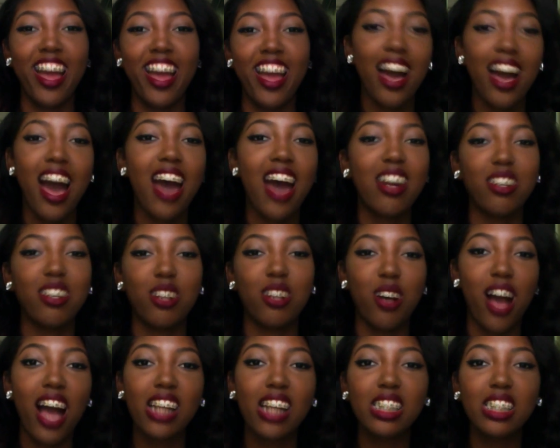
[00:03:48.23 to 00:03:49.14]
I don't
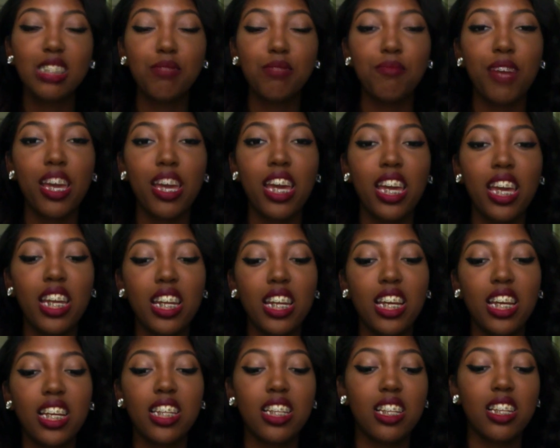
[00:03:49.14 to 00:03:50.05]
know. I just made
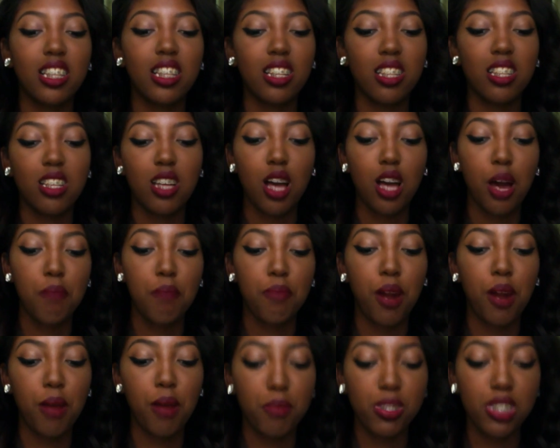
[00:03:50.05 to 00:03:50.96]
a
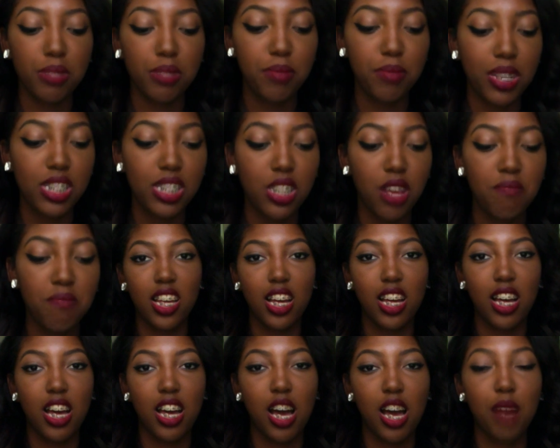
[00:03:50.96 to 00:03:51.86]
promise to myself
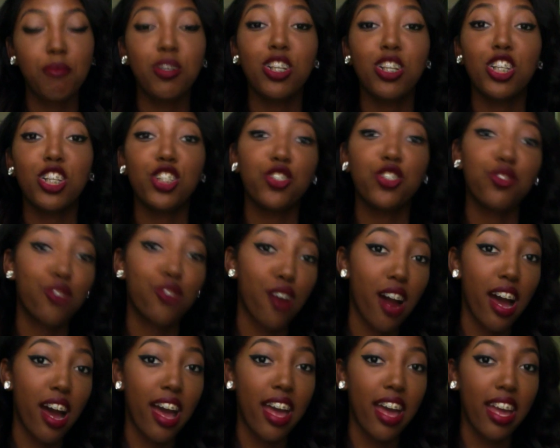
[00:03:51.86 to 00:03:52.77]
that I'm gonna
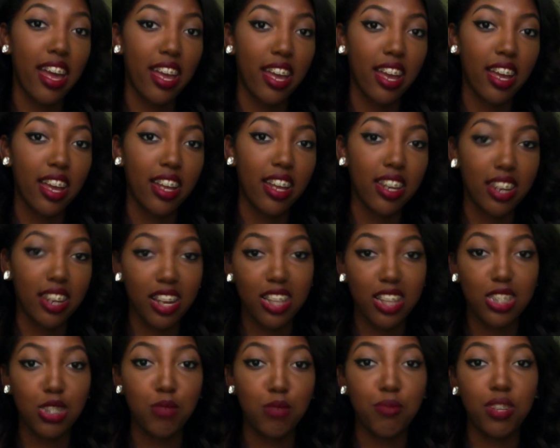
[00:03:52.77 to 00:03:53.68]
try
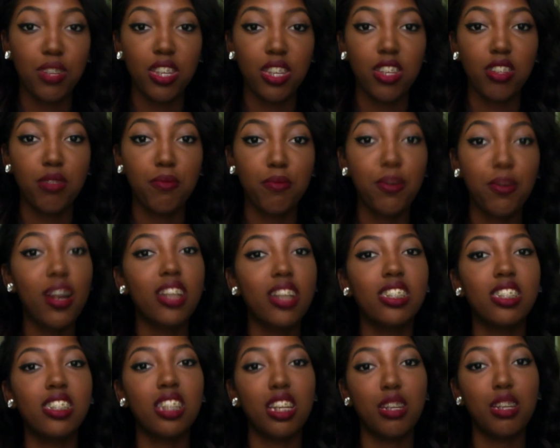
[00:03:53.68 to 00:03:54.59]
not to be
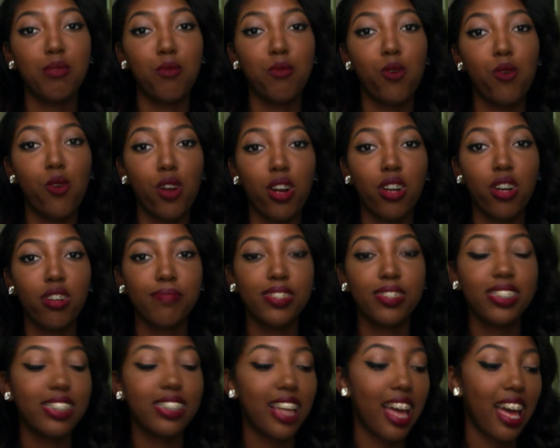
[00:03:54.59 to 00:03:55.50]
depressed anymore,
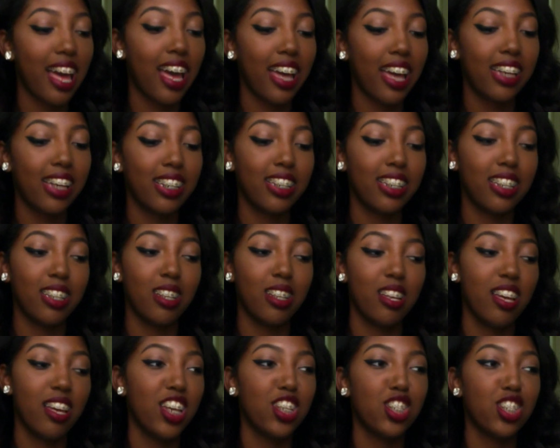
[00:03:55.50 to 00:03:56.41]
sad,
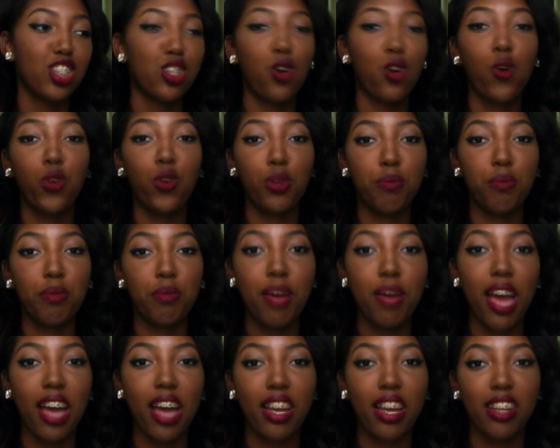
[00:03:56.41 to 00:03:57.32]
just holding me
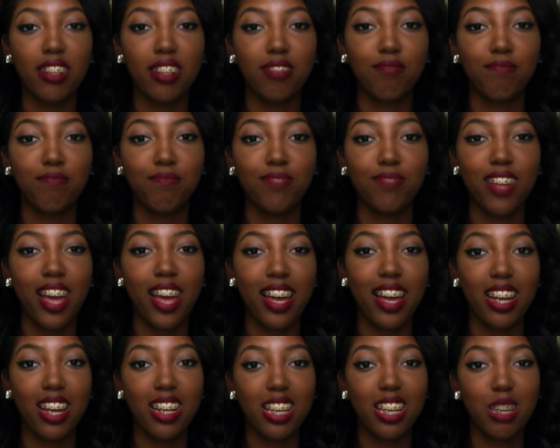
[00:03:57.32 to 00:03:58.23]
back.
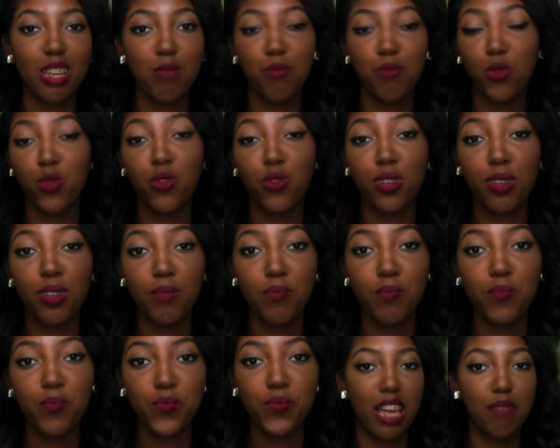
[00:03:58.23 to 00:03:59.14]
I gotta keep moving,
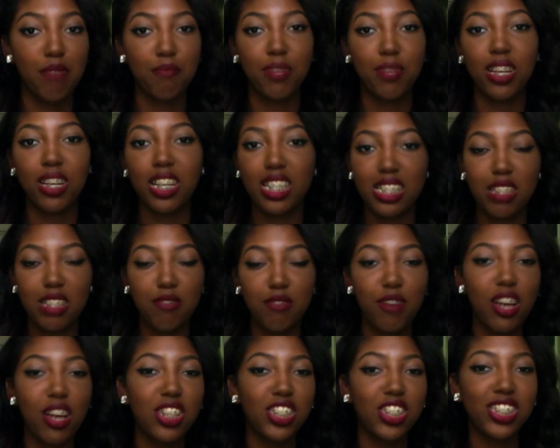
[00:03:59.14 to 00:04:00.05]
because
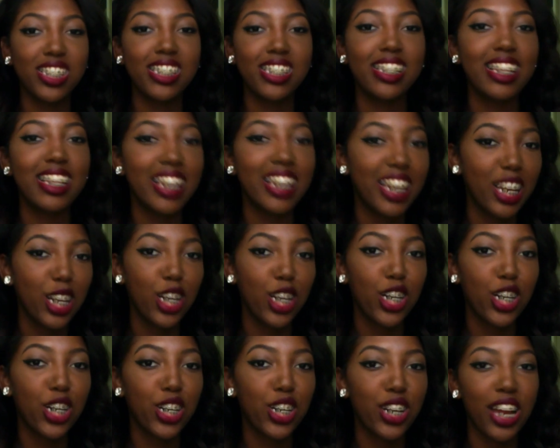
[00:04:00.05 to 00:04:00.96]
if I just sit
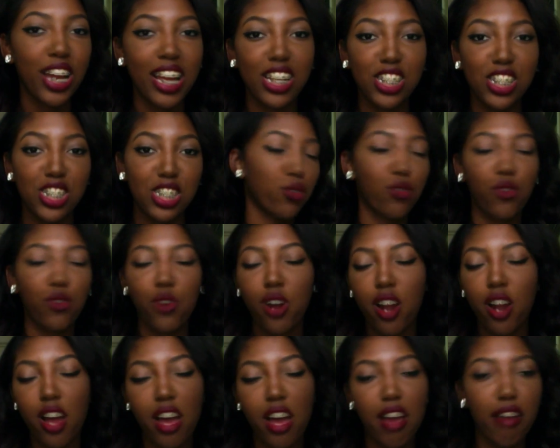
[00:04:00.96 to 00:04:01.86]
here and just
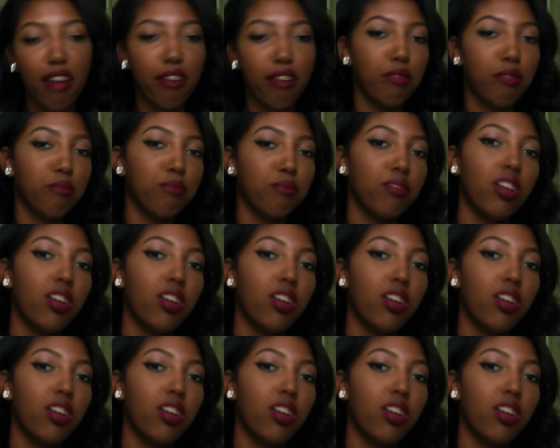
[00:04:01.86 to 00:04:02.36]
cry, and